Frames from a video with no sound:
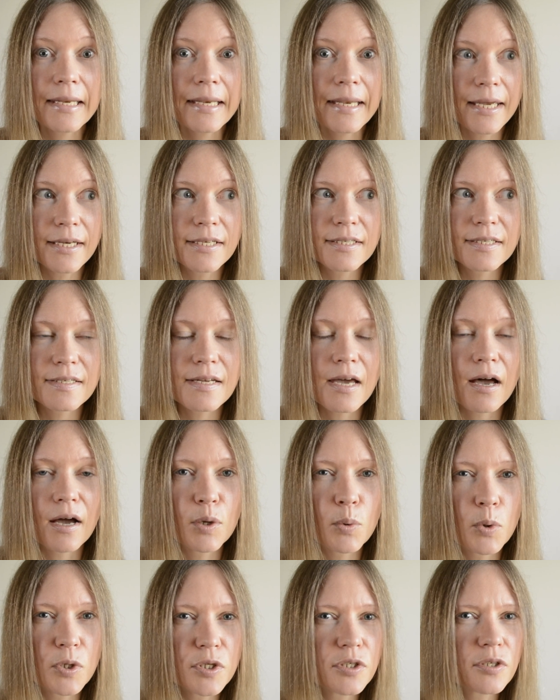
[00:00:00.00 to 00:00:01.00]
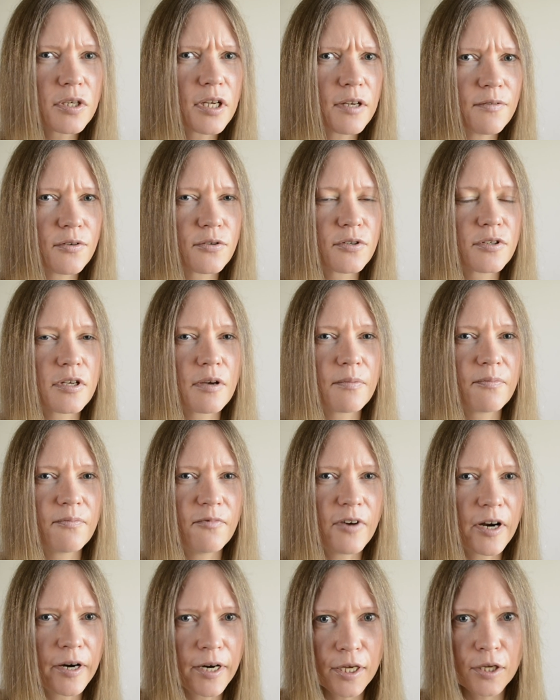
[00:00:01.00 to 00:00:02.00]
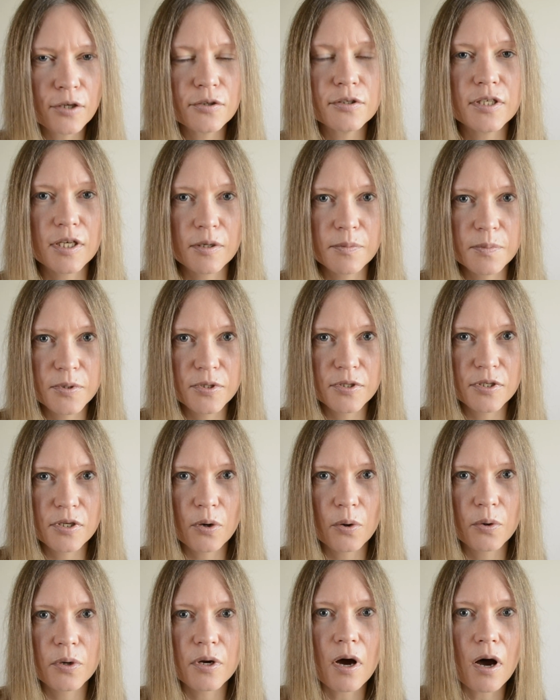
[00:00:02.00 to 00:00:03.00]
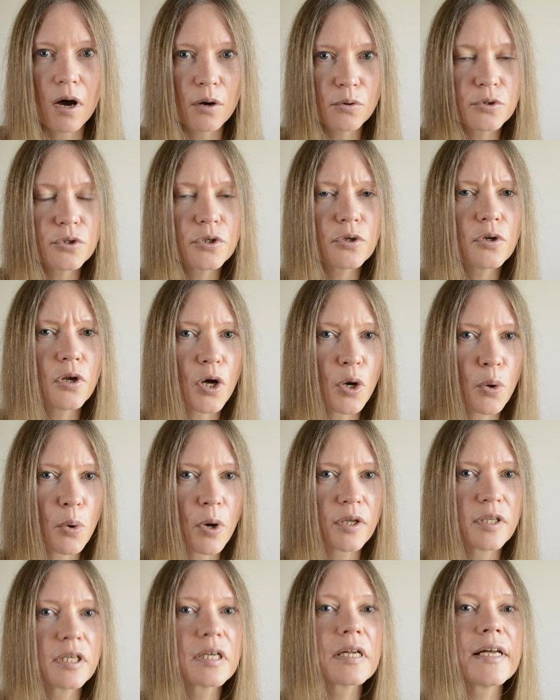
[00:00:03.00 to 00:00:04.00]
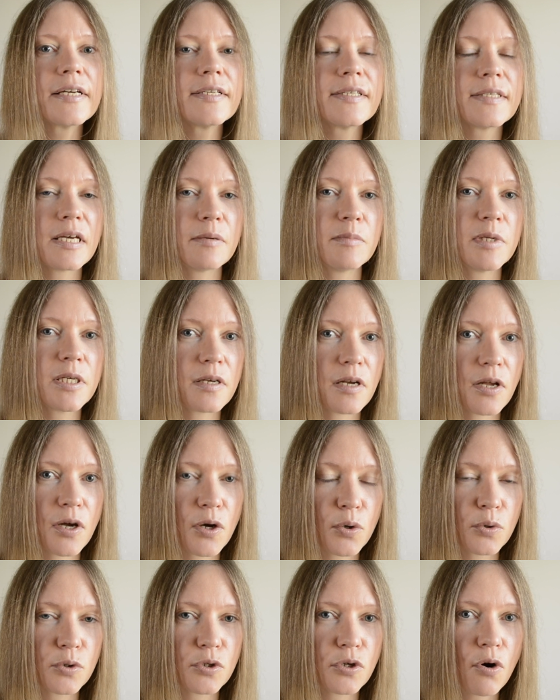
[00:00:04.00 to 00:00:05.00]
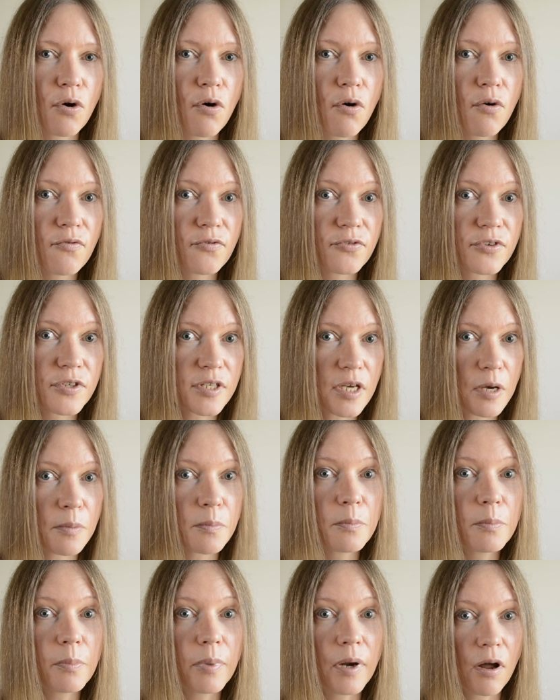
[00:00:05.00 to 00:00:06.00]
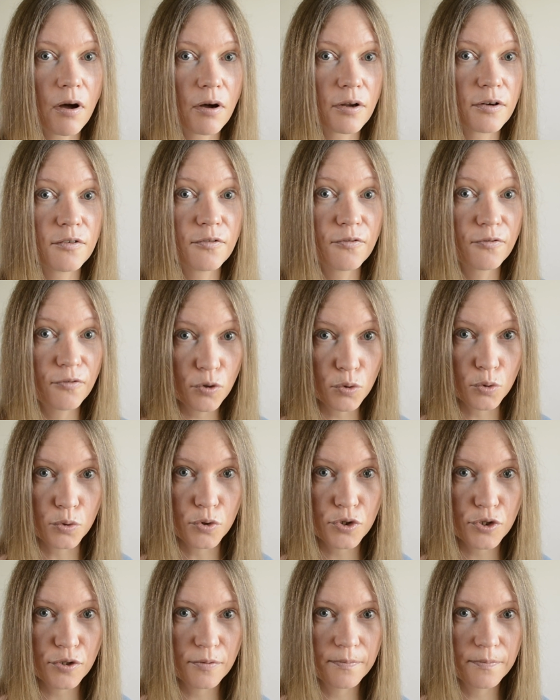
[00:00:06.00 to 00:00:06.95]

Next, I want to give you some very good tips on how to lower the glycemic load of some plant foods.